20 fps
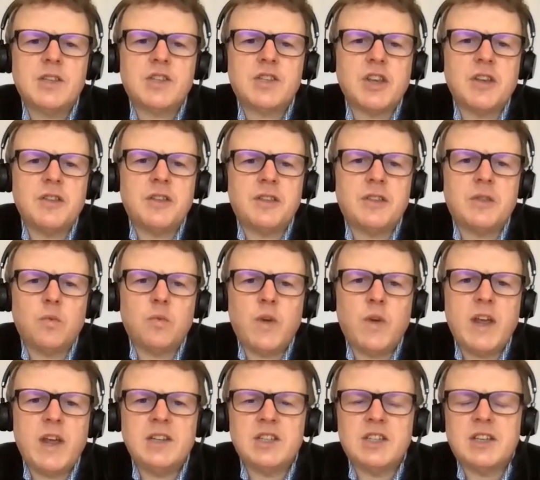so that the
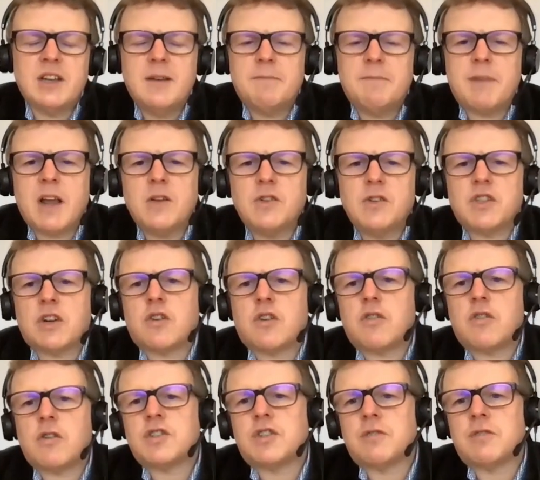wind blows
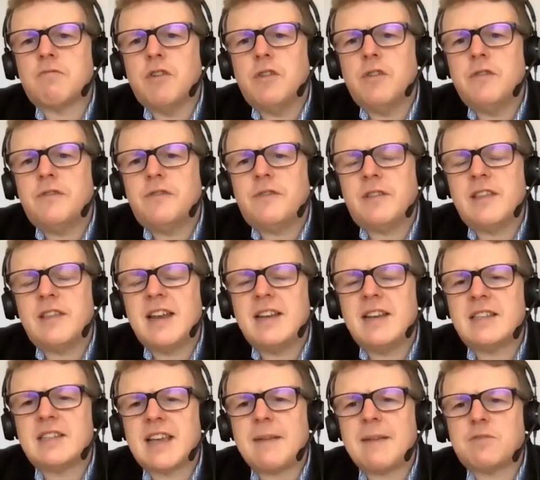across the roof and then
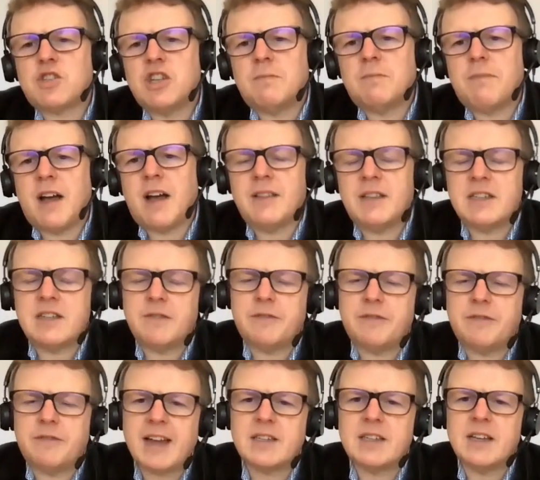is captured by the
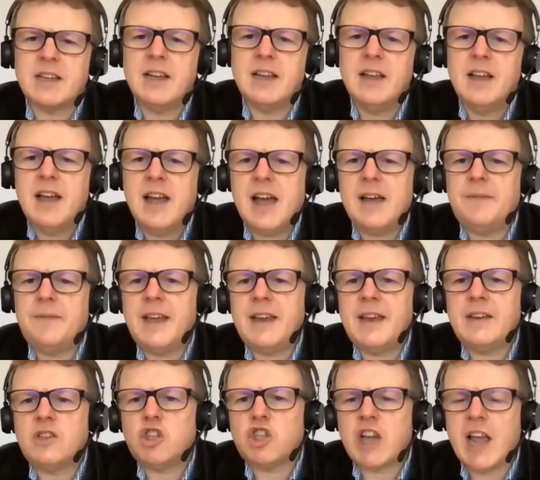deflector and
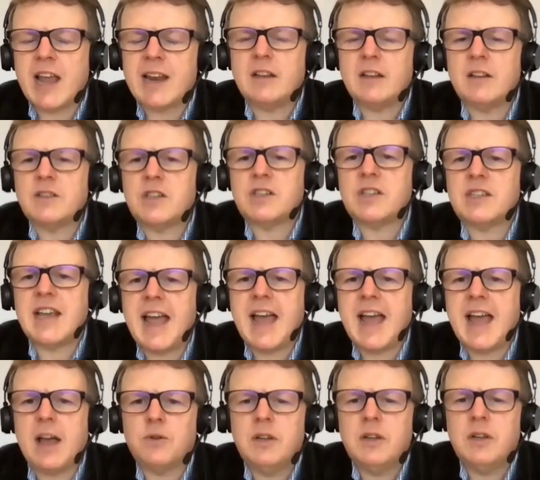then channeled
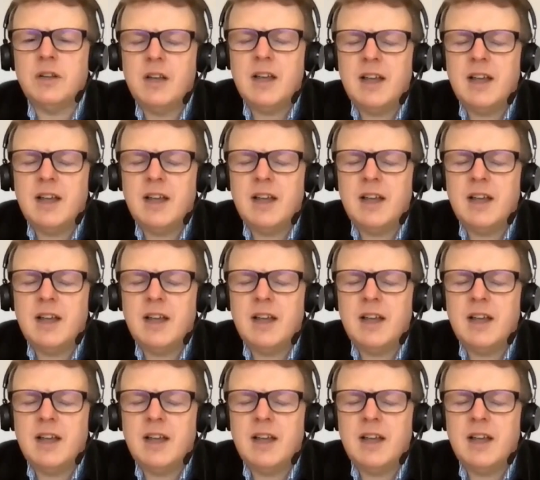down